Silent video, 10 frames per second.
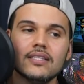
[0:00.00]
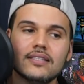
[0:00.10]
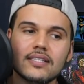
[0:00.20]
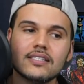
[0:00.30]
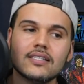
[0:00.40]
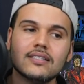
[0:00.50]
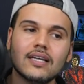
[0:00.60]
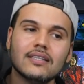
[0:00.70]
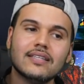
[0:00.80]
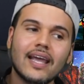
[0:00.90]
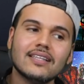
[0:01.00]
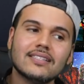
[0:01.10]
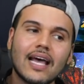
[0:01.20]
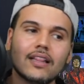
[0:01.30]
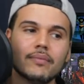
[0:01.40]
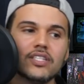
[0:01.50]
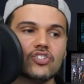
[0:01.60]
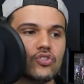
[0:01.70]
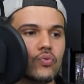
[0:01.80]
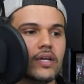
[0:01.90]
this dance
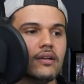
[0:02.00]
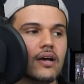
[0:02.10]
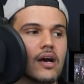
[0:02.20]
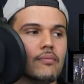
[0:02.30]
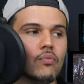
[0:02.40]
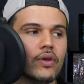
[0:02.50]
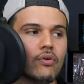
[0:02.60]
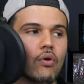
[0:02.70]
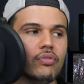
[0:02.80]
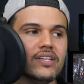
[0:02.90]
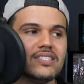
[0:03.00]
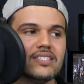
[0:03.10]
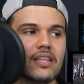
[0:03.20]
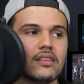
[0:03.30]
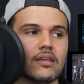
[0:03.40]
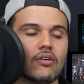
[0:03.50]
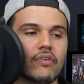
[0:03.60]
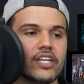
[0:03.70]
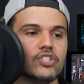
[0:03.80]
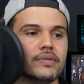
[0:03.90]
elements to it, with all these synth
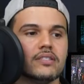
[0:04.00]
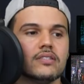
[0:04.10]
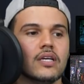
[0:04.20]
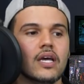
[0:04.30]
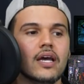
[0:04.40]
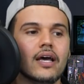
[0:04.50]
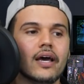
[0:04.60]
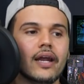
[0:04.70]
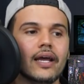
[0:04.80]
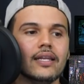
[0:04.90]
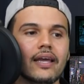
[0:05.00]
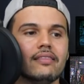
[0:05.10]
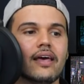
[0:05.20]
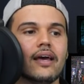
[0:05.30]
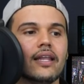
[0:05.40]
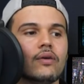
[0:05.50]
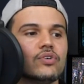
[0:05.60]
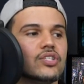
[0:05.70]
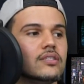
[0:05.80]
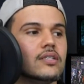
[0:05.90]
arrangements, and I like that. I like
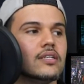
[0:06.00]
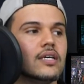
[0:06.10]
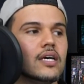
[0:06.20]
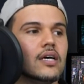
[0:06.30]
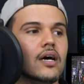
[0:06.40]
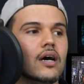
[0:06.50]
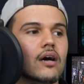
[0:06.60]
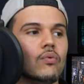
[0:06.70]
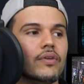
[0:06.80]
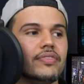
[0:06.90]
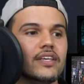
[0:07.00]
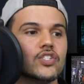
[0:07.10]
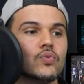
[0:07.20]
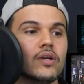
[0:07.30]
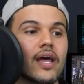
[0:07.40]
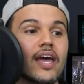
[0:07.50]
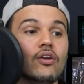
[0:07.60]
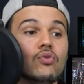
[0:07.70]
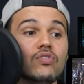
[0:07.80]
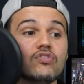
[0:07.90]
what she did with this one.
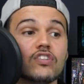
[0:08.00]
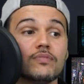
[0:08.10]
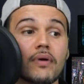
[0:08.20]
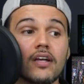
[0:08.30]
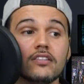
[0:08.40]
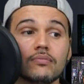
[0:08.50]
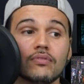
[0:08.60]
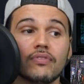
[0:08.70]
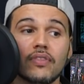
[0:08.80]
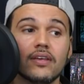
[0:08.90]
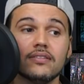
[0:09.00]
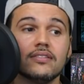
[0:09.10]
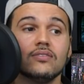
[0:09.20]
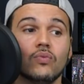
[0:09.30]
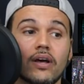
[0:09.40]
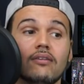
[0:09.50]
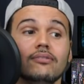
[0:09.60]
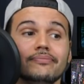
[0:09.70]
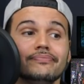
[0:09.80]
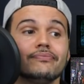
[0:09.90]
And who was responsible for this?
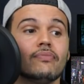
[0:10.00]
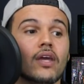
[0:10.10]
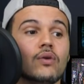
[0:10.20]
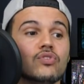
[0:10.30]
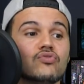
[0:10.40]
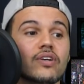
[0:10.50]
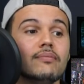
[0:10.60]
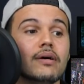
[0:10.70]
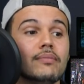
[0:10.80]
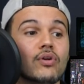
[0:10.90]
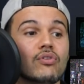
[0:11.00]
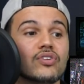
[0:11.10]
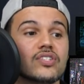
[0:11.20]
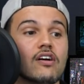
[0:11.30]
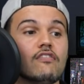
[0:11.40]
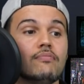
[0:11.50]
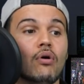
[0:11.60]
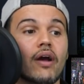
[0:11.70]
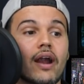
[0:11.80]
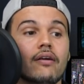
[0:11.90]
Well, it was written by Minogue herself,
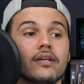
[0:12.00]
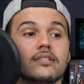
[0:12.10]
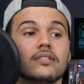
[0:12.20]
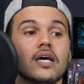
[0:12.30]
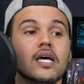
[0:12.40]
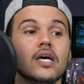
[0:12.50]
Paul Harris,